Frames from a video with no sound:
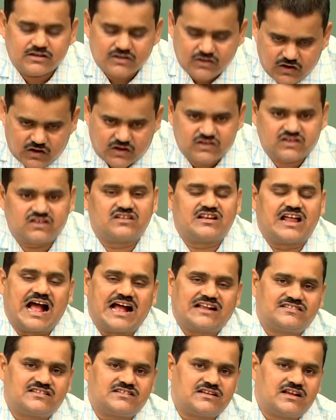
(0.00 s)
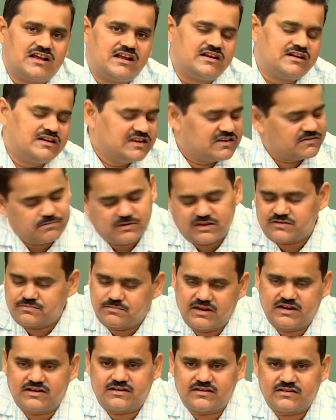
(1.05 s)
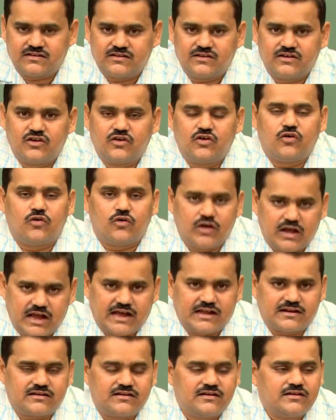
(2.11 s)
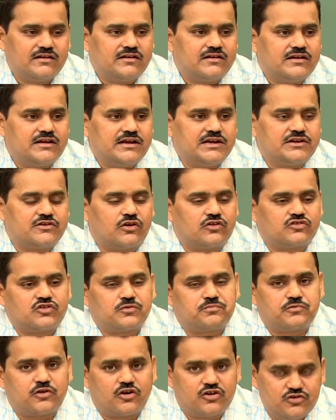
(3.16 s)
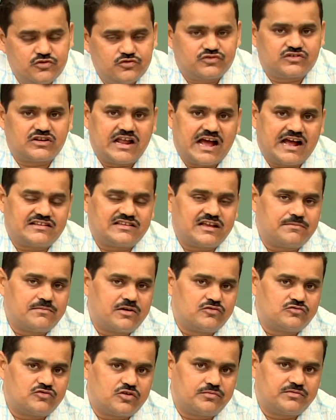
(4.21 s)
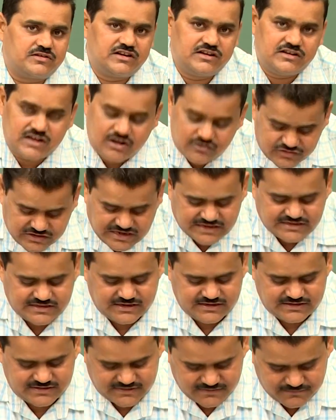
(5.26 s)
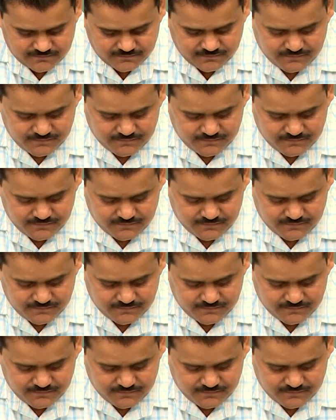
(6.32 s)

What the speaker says: cause large scale displacement, where it also produces large amount of greenhouse gases.